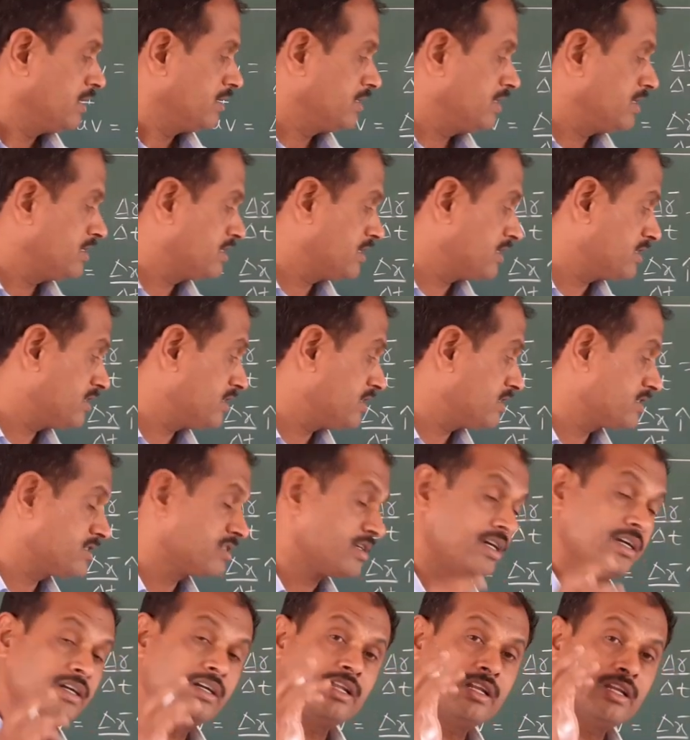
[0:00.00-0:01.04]
This is
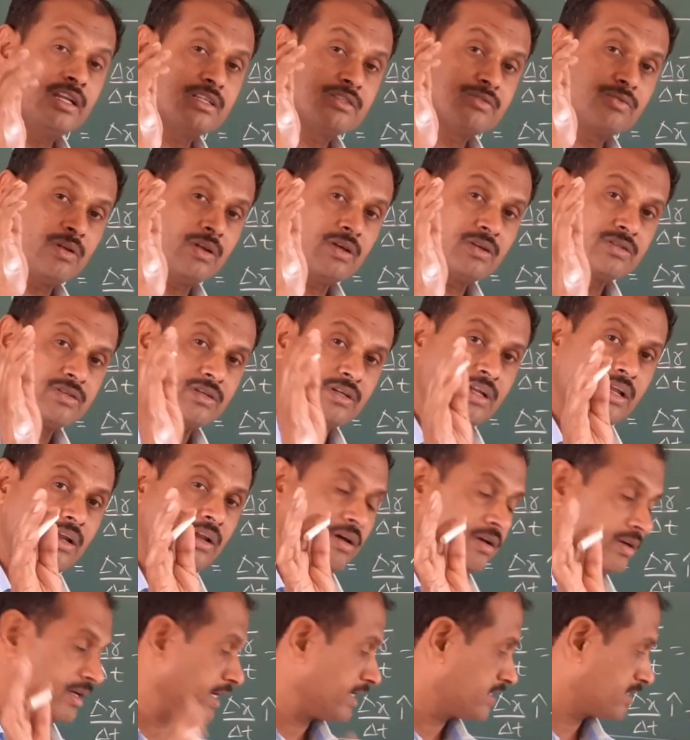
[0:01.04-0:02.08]
instantaneous velocity
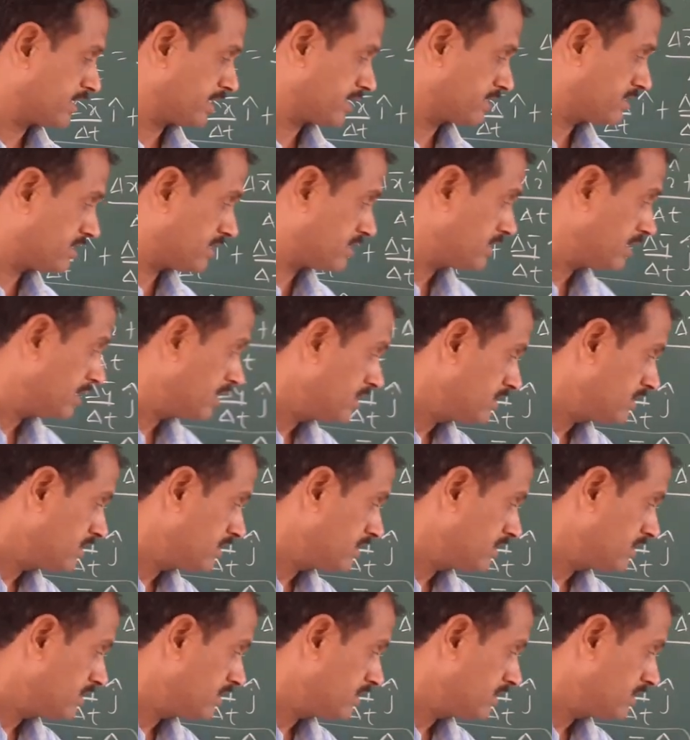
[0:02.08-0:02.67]
along x-axis.